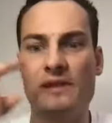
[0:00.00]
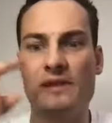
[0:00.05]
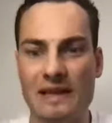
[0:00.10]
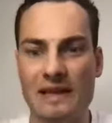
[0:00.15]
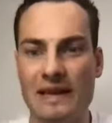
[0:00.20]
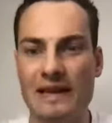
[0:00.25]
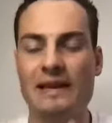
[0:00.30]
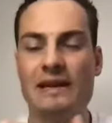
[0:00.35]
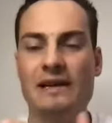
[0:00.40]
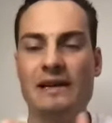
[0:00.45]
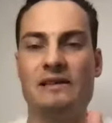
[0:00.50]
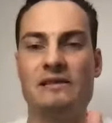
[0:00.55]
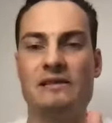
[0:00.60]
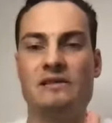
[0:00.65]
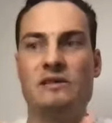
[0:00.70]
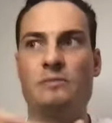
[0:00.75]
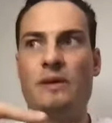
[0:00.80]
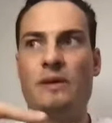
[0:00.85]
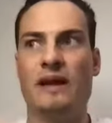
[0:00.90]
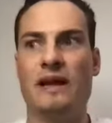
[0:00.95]
Letting it
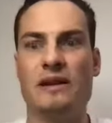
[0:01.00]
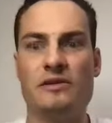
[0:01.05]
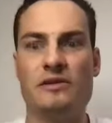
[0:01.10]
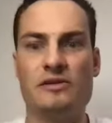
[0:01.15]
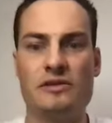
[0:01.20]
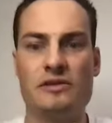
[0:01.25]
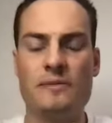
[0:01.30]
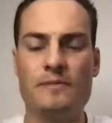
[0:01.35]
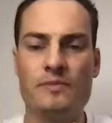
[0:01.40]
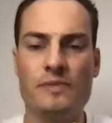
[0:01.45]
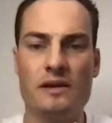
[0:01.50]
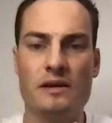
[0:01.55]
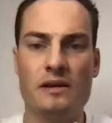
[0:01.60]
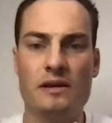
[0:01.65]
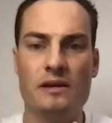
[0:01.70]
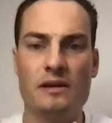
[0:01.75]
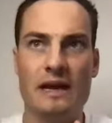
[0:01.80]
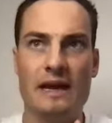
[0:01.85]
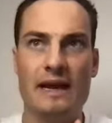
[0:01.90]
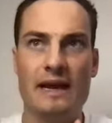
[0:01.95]
spend
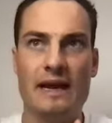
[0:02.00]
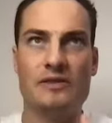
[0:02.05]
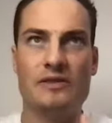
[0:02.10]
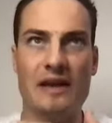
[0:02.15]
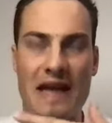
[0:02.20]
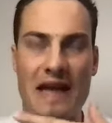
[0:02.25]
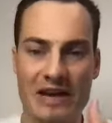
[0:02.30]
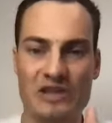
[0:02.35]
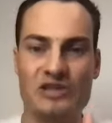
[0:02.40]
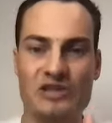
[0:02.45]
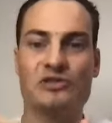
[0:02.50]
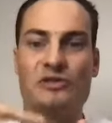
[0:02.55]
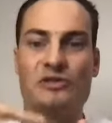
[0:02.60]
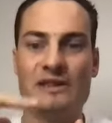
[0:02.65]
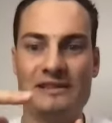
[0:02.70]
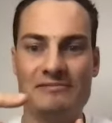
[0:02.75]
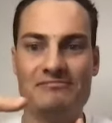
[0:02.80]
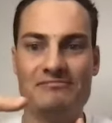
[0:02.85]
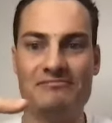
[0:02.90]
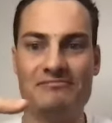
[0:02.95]
and
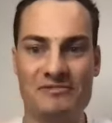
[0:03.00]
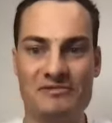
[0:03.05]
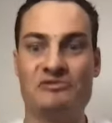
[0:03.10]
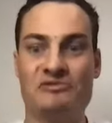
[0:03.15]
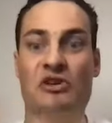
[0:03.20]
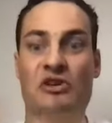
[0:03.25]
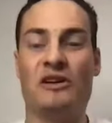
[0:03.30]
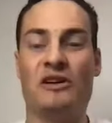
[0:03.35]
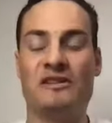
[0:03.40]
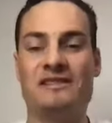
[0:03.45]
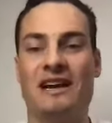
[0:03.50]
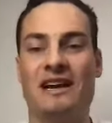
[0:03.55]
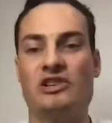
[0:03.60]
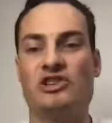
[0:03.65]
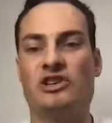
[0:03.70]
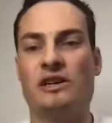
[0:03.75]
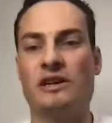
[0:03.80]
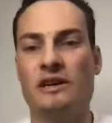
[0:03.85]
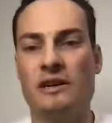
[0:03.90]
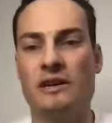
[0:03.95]
actually not
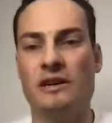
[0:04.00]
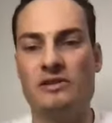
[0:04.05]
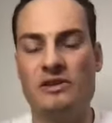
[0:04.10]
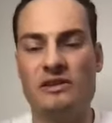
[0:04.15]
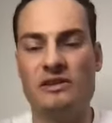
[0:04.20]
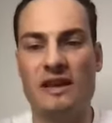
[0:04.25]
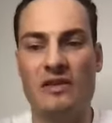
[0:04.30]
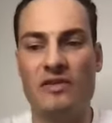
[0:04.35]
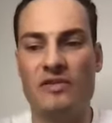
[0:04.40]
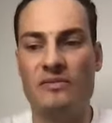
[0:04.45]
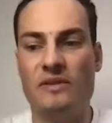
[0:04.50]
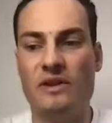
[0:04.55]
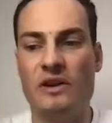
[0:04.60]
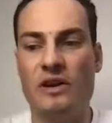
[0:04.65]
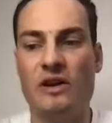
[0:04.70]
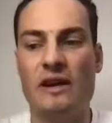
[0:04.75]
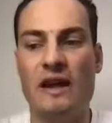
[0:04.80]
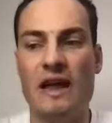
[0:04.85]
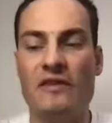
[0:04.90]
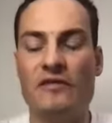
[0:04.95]
touching it. Just like,
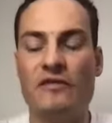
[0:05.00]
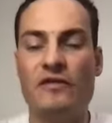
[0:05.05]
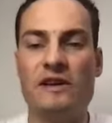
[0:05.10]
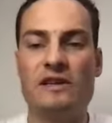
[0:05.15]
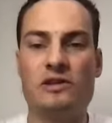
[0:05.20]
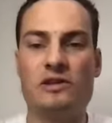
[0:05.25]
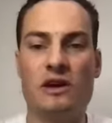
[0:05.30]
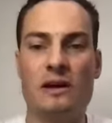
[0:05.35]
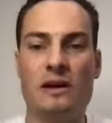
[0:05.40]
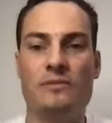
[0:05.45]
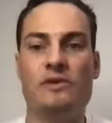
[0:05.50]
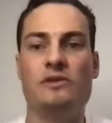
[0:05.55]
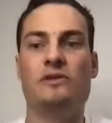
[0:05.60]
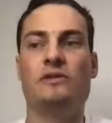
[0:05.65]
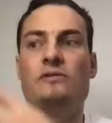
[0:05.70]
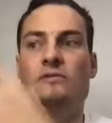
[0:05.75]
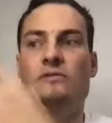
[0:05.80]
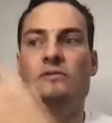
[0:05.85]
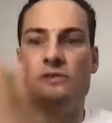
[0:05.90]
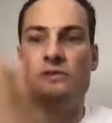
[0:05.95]
every time
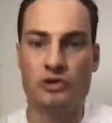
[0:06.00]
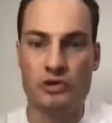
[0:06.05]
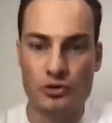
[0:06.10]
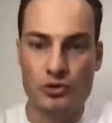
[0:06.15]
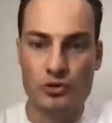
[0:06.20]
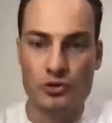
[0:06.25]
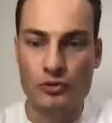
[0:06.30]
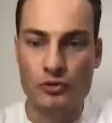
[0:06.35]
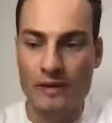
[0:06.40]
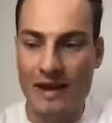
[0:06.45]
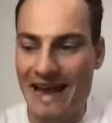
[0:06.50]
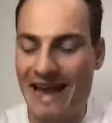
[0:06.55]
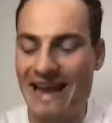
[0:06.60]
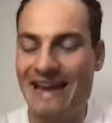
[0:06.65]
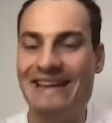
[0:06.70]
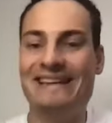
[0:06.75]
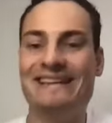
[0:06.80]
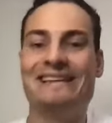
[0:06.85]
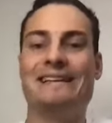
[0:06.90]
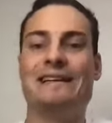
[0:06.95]
you do
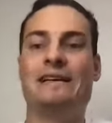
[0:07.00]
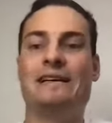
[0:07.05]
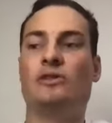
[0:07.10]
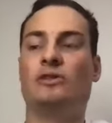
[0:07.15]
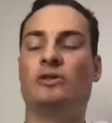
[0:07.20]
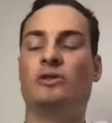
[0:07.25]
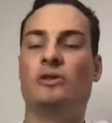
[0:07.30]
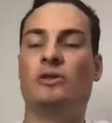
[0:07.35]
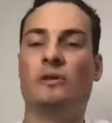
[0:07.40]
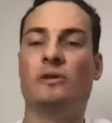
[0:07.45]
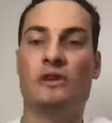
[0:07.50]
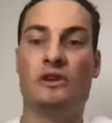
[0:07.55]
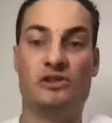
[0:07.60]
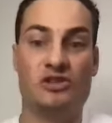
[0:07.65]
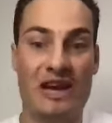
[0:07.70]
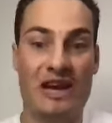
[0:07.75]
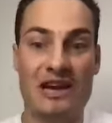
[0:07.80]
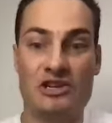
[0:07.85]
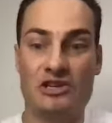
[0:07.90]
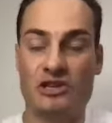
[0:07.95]
edit it or,
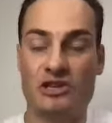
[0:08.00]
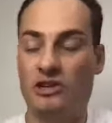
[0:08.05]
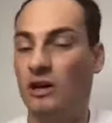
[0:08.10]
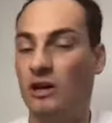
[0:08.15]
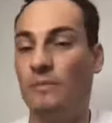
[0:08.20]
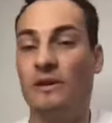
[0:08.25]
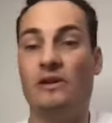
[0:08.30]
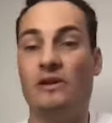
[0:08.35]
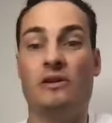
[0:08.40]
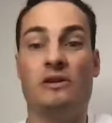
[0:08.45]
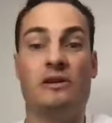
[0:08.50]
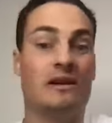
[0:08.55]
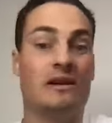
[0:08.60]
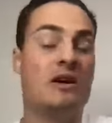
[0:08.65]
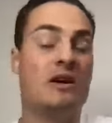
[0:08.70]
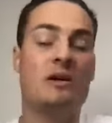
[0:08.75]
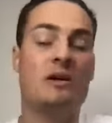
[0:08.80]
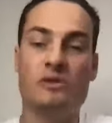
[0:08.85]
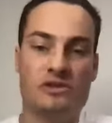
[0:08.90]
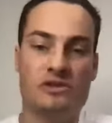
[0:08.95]
change the copy, or you're like,
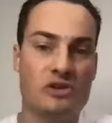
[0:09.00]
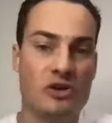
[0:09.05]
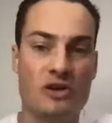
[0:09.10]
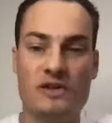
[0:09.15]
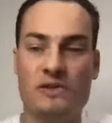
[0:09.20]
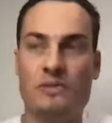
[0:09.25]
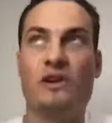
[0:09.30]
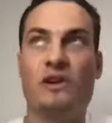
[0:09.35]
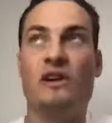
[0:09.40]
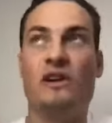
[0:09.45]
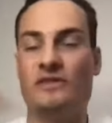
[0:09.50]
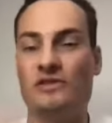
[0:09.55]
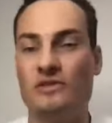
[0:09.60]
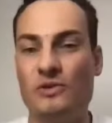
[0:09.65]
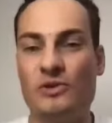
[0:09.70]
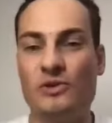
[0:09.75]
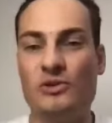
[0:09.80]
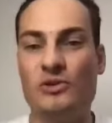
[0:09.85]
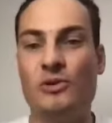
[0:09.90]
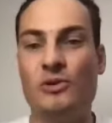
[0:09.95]
oh, we'll just turn this one off and do
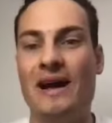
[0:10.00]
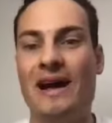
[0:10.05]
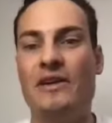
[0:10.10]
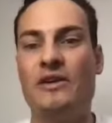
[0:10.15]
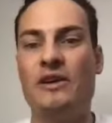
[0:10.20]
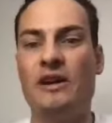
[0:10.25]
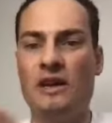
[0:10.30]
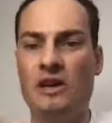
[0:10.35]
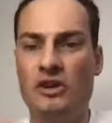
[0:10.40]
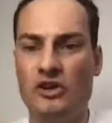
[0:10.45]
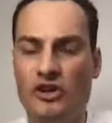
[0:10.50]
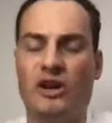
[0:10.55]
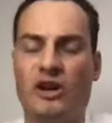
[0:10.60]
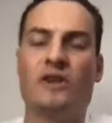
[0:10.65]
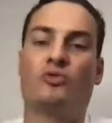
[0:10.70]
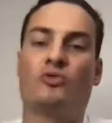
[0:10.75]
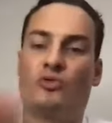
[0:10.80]
a new ad, you kind of